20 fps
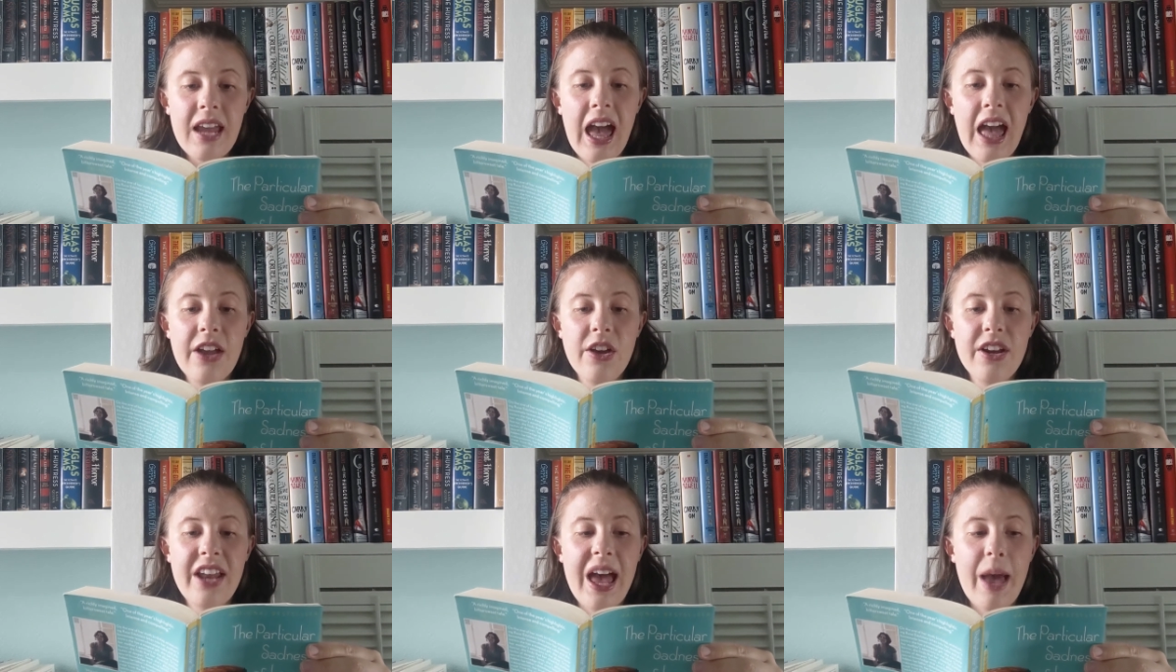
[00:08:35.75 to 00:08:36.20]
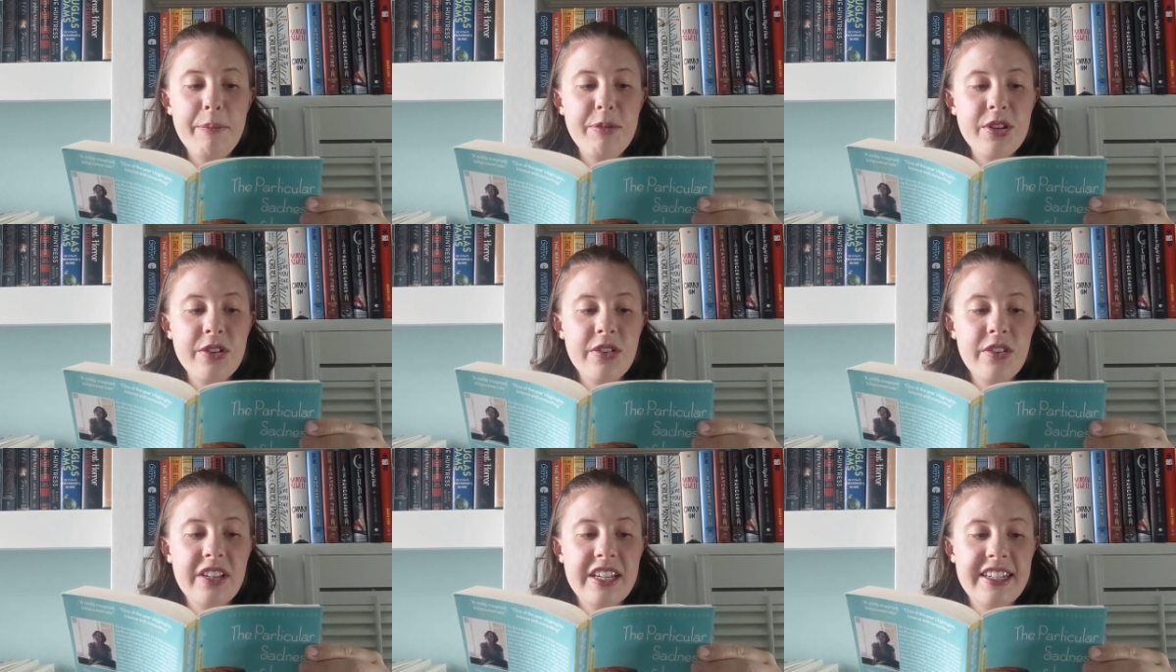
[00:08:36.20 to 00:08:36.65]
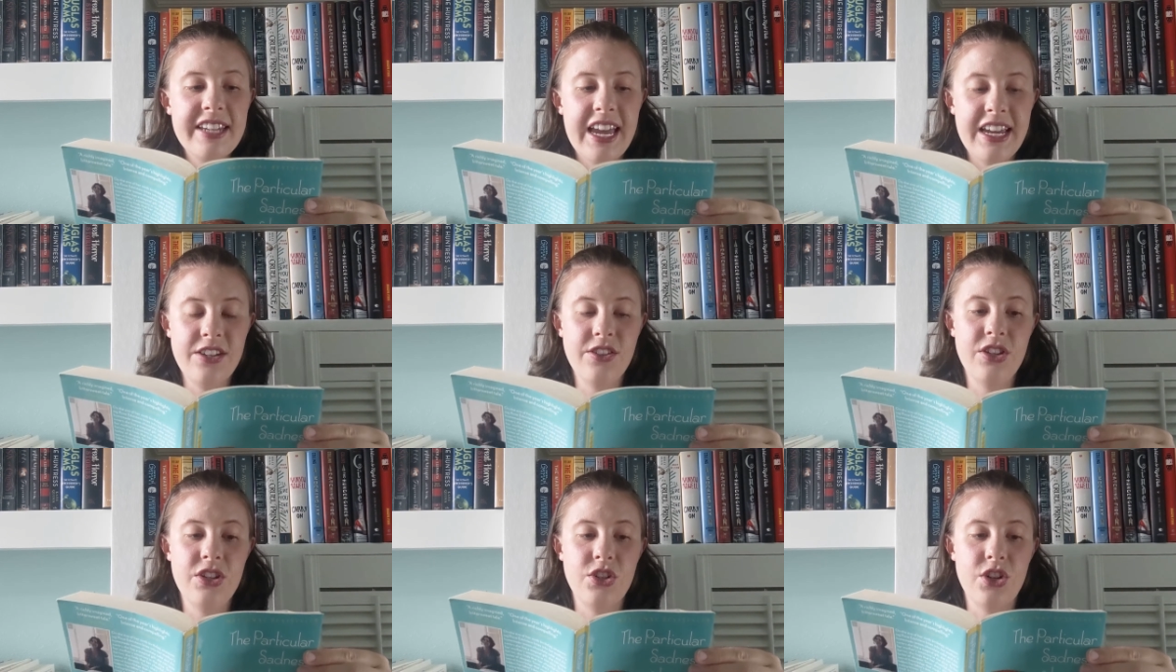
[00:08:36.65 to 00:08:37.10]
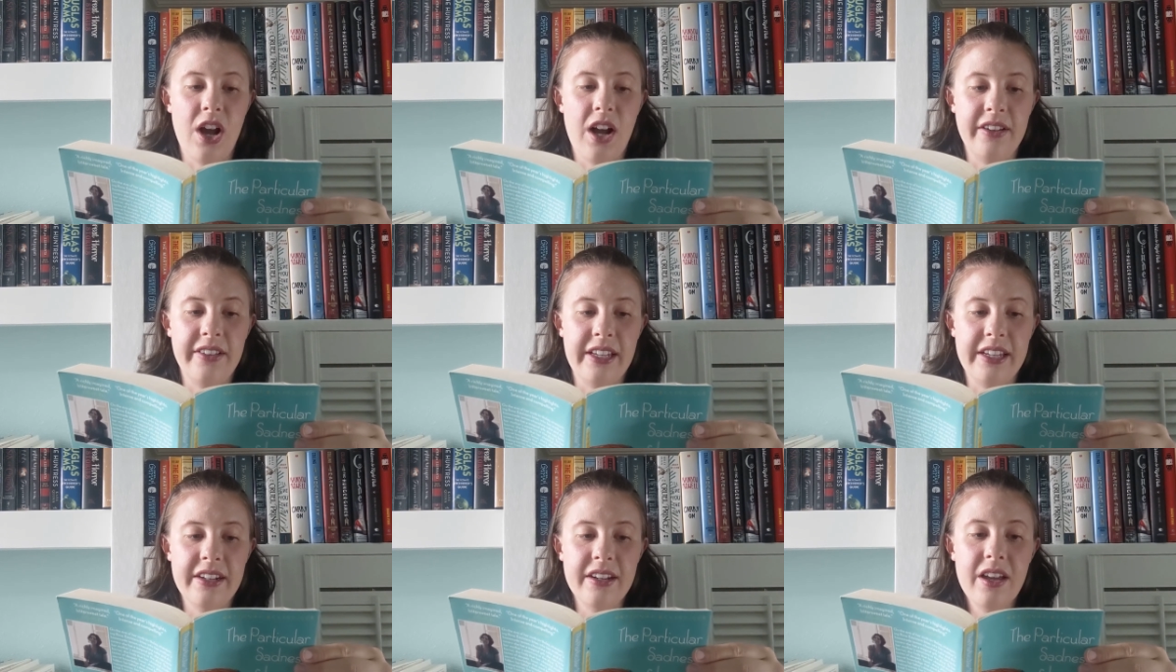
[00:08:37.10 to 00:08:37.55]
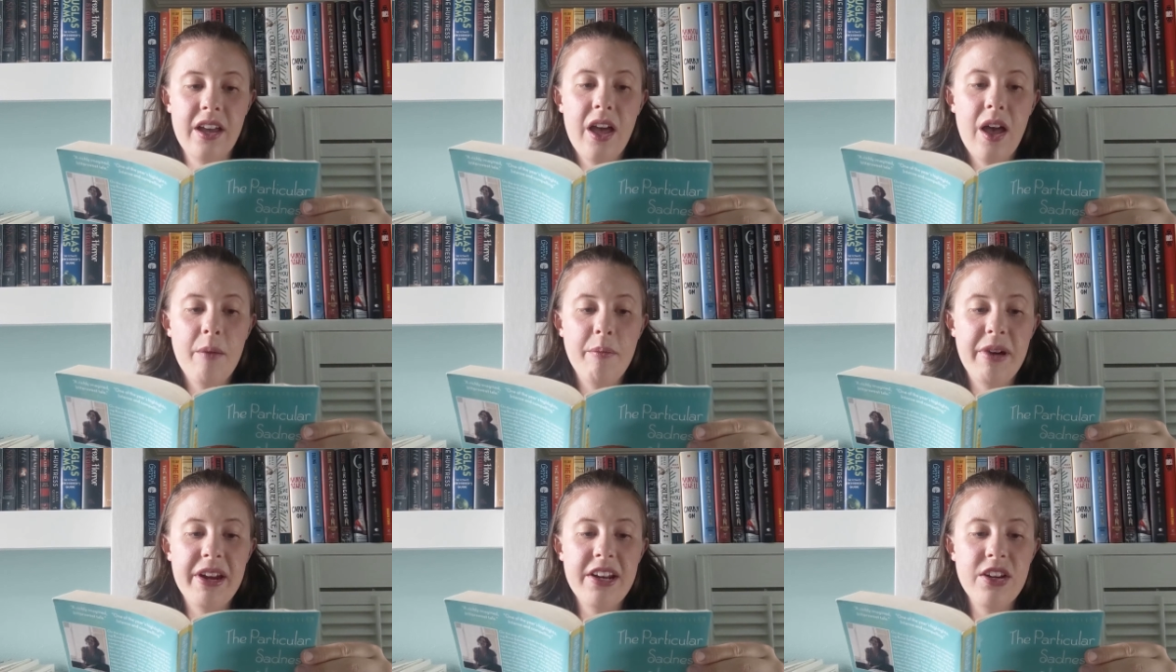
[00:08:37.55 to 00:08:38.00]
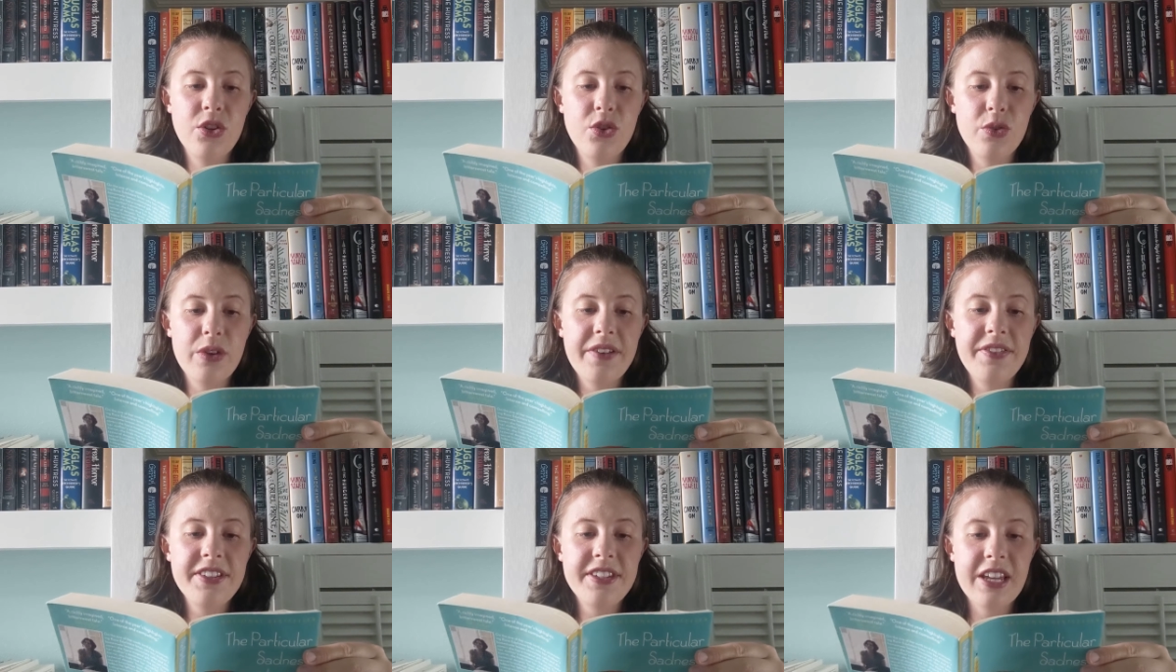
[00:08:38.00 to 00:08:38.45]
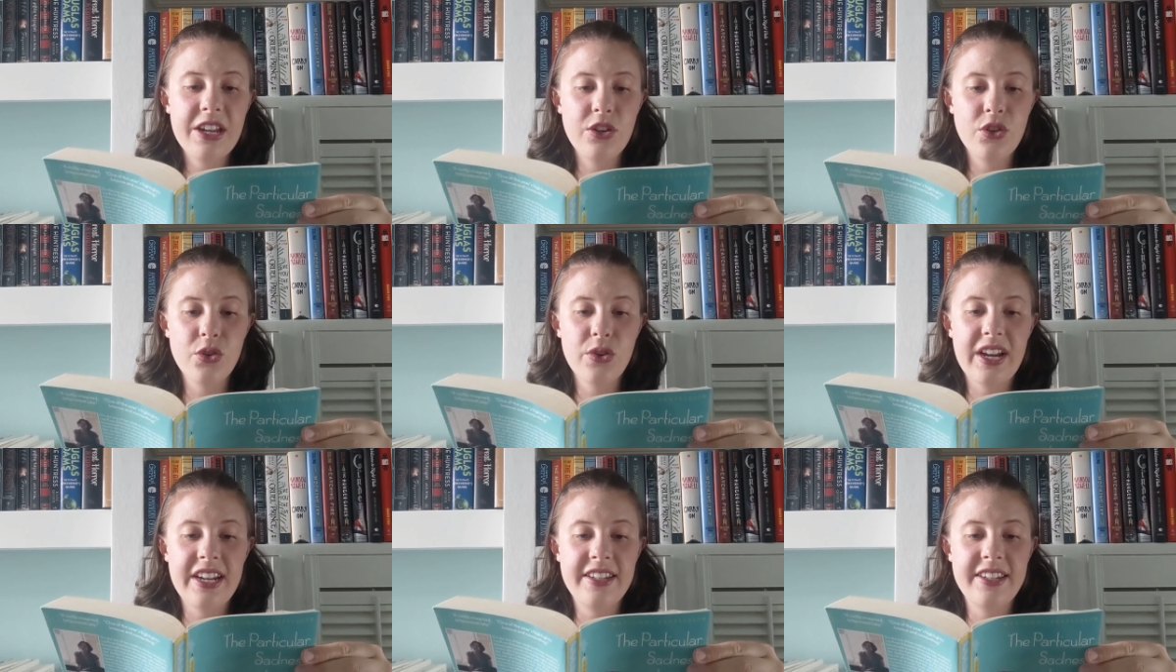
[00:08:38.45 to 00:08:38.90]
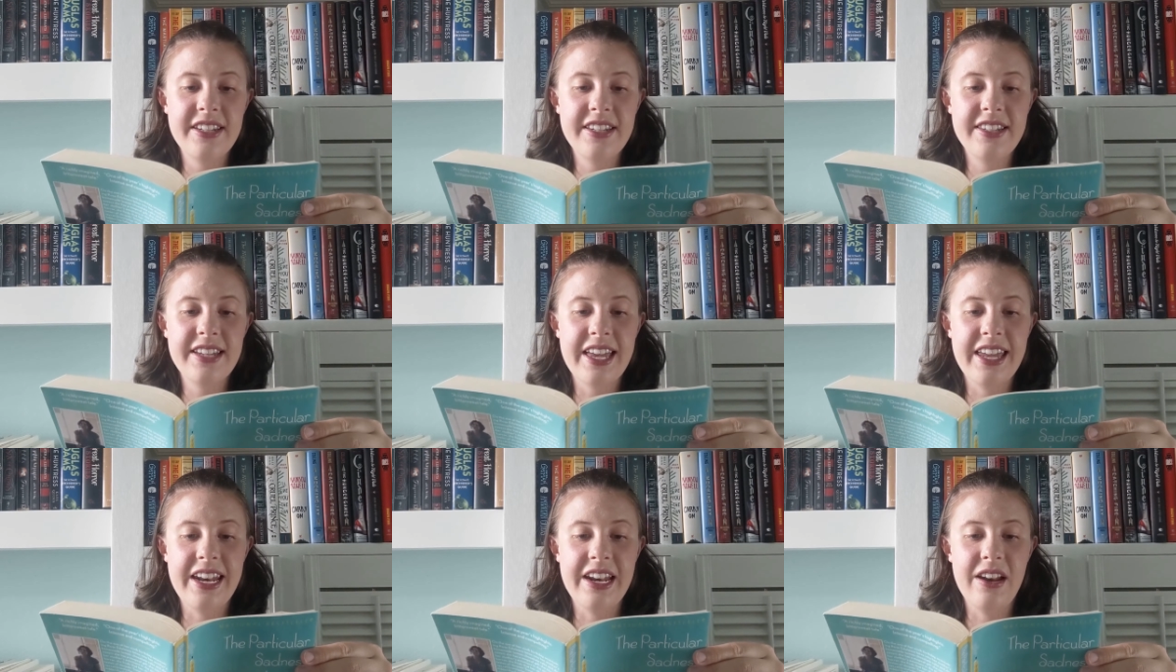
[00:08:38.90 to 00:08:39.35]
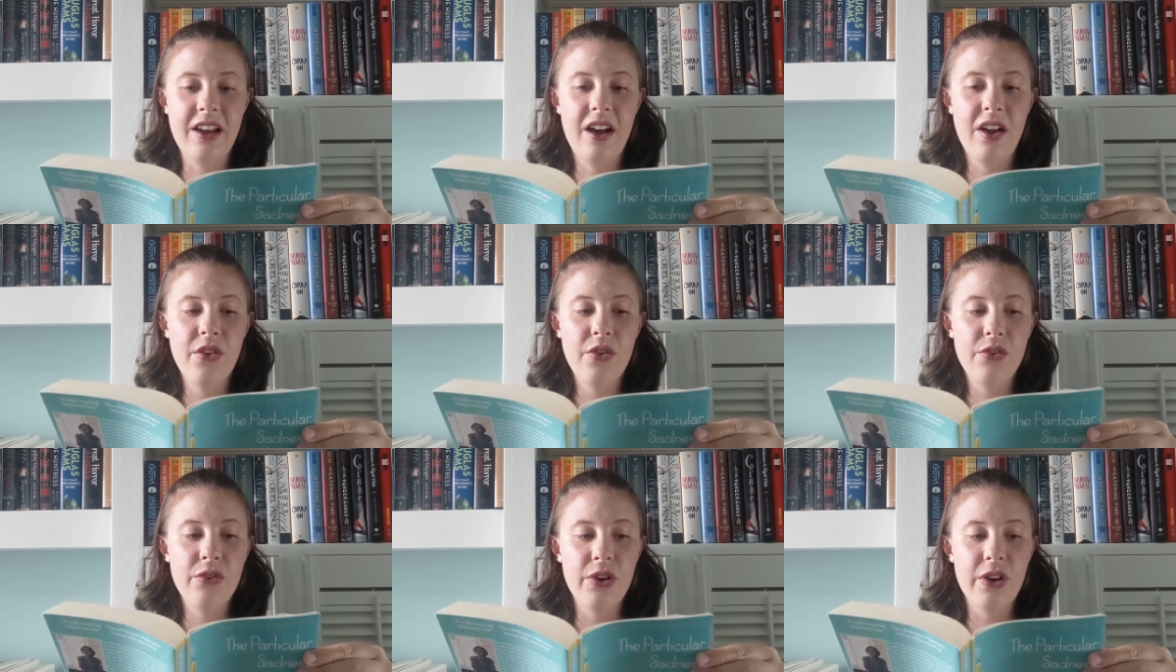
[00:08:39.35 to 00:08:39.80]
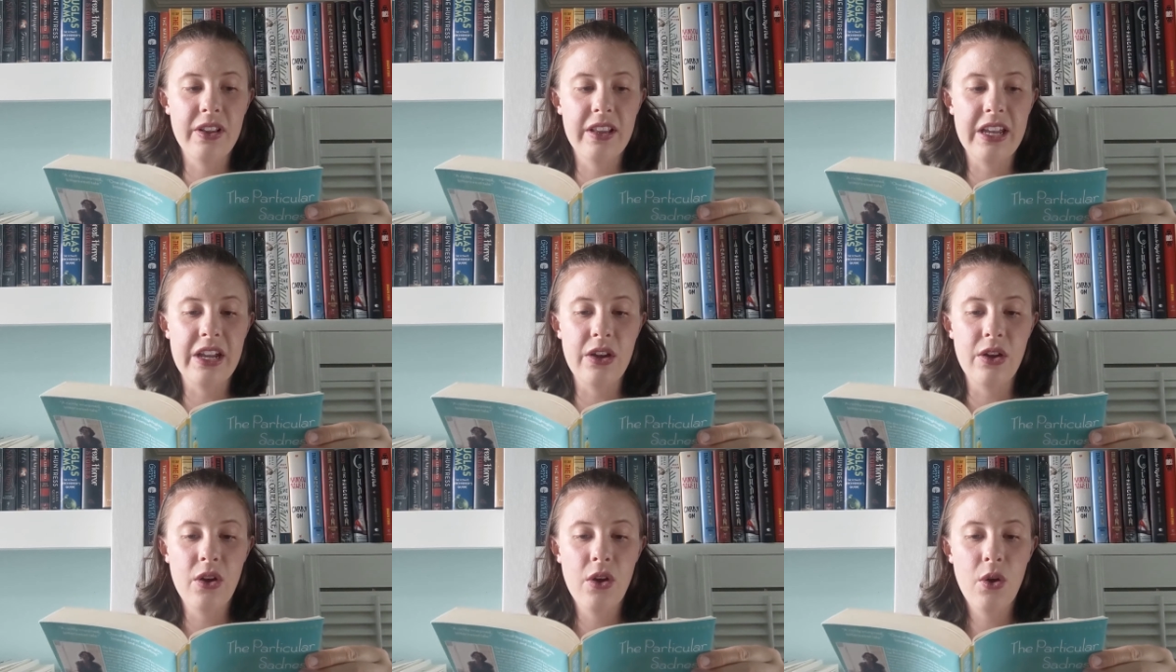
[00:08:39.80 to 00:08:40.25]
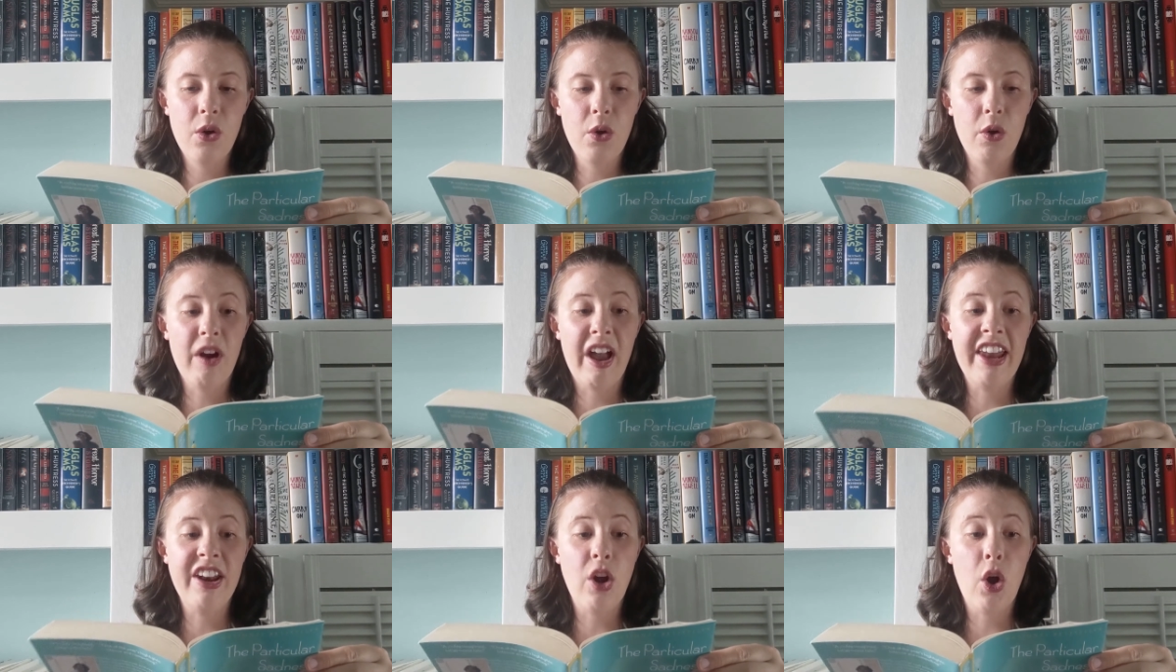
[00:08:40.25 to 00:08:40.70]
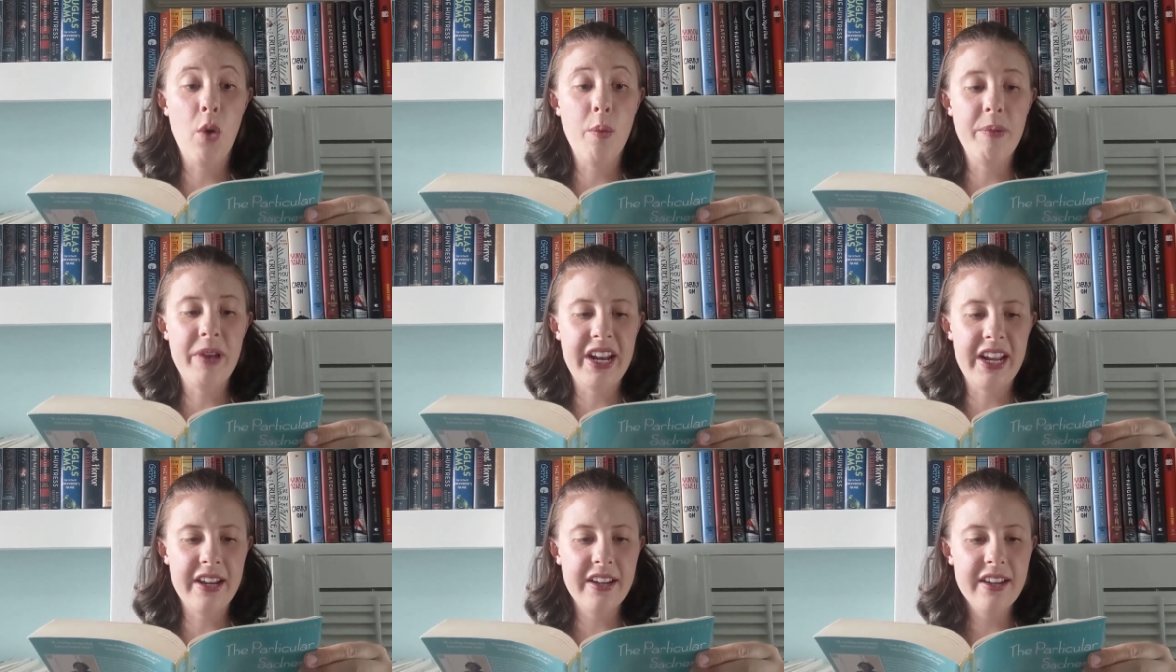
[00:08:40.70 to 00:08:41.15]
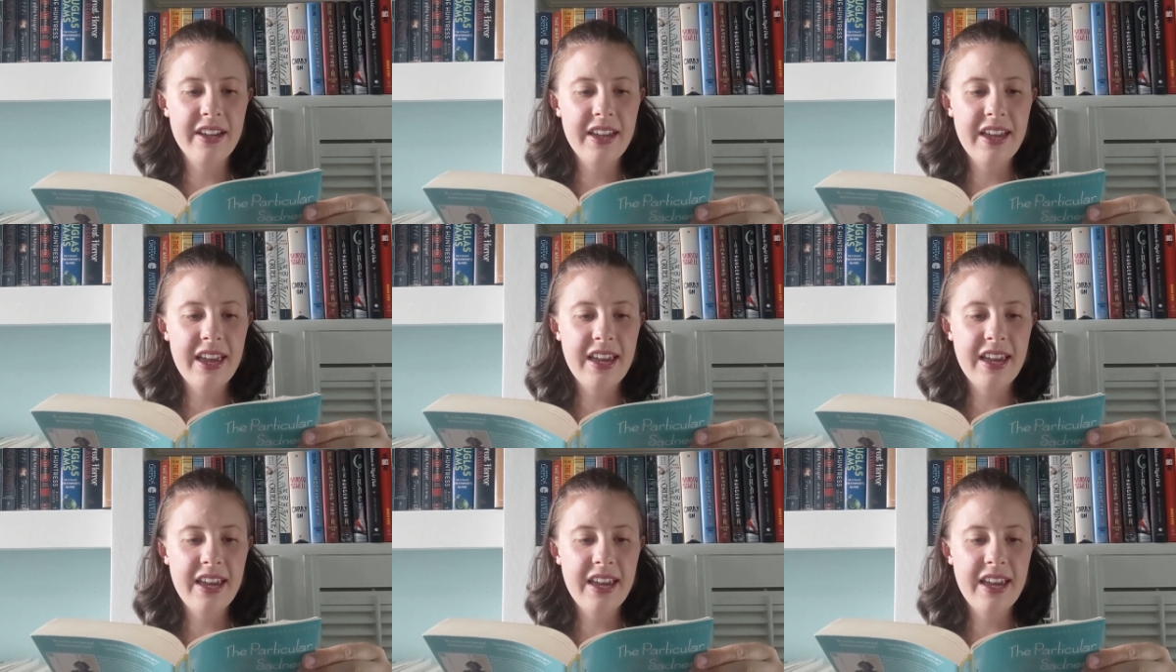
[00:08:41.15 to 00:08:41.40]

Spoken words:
I could absolutely taste the chocolate, but in drifts and traces, in an unfurling or an opening.